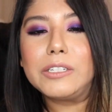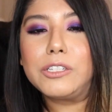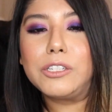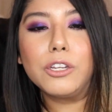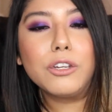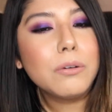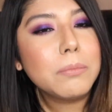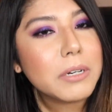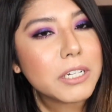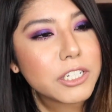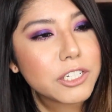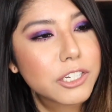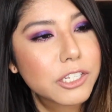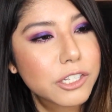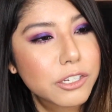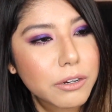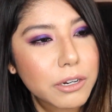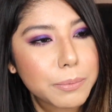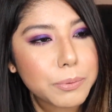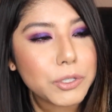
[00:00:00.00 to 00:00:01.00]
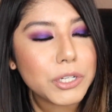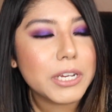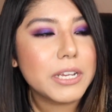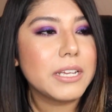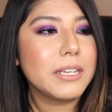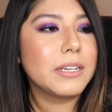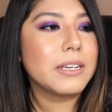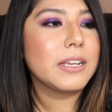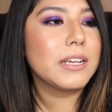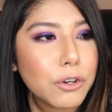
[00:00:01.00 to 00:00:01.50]
Too much
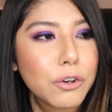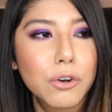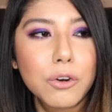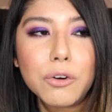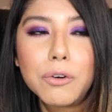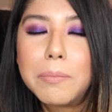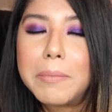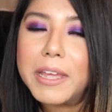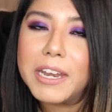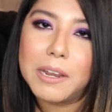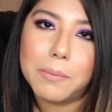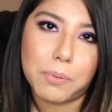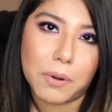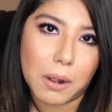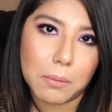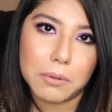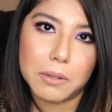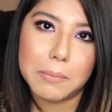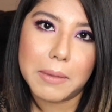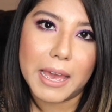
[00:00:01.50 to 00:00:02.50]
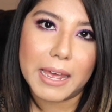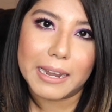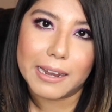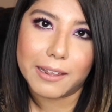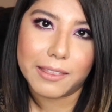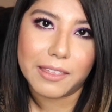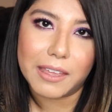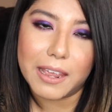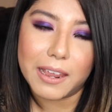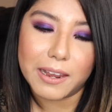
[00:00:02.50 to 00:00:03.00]
description, too many
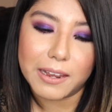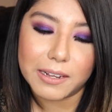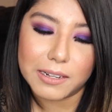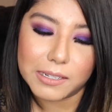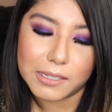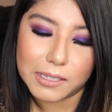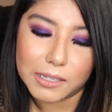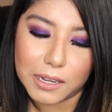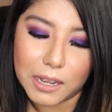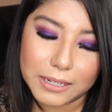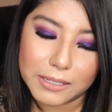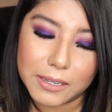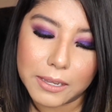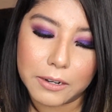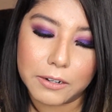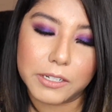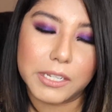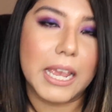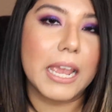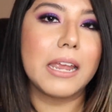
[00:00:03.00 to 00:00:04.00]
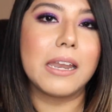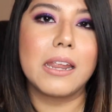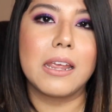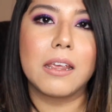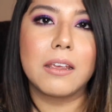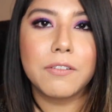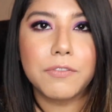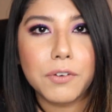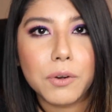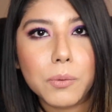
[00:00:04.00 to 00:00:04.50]
problematic things. It's
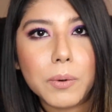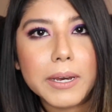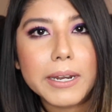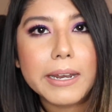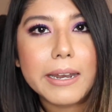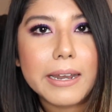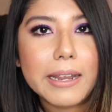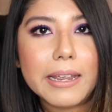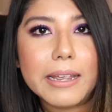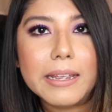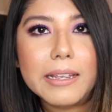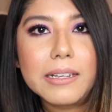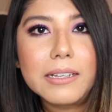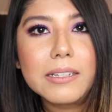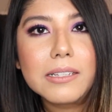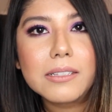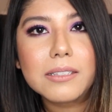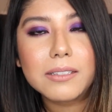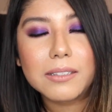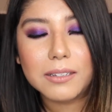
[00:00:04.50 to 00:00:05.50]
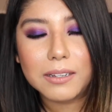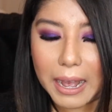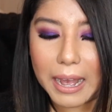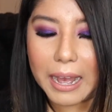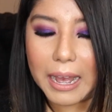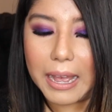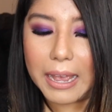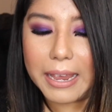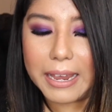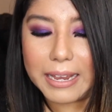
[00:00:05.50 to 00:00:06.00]
entertaining for what it is.
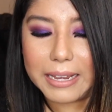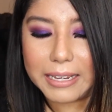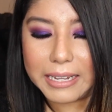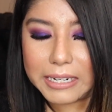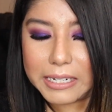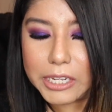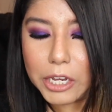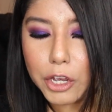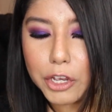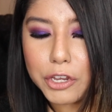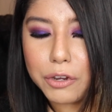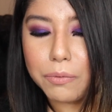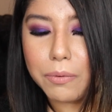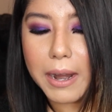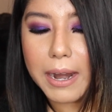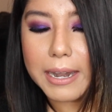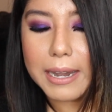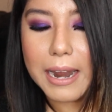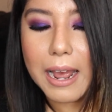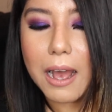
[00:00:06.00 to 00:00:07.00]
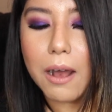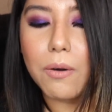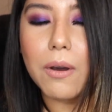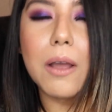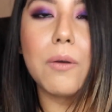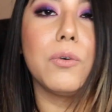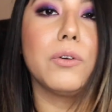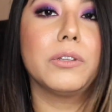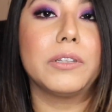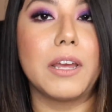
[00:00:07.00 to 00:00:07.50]
I can tell you right now,
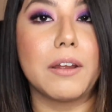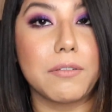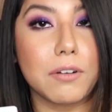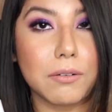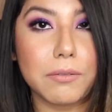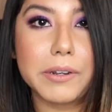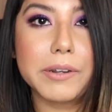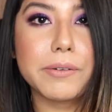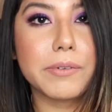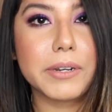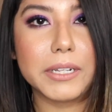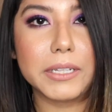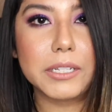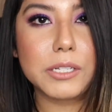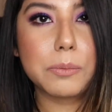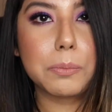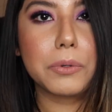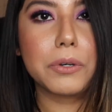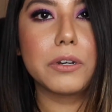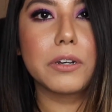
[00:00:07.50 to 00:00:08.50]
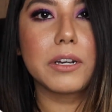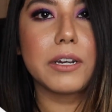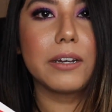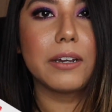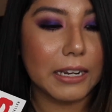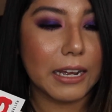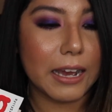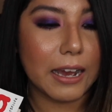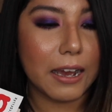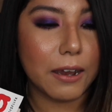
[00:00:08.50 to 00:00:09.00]
I will never reread this book.
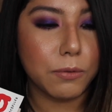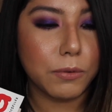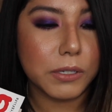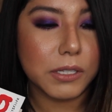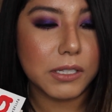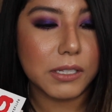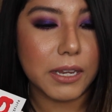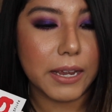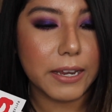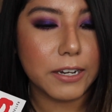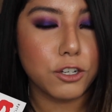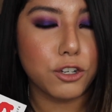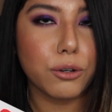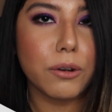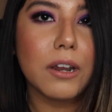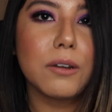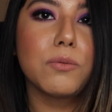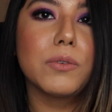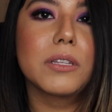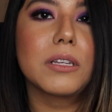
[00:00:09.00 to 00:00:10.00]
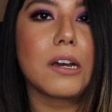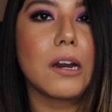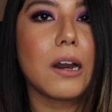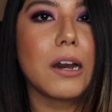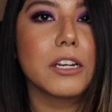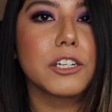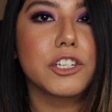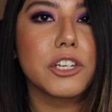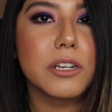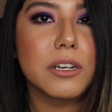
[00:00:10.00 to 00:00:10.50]
I would say tread with
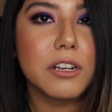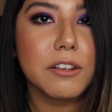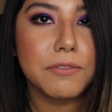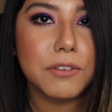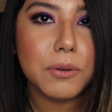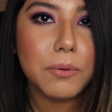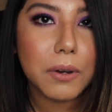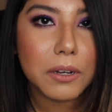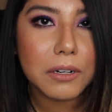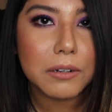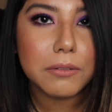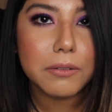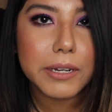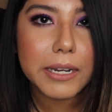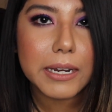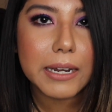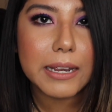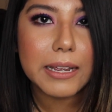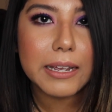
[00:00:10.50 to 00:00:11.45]
caution if you want to read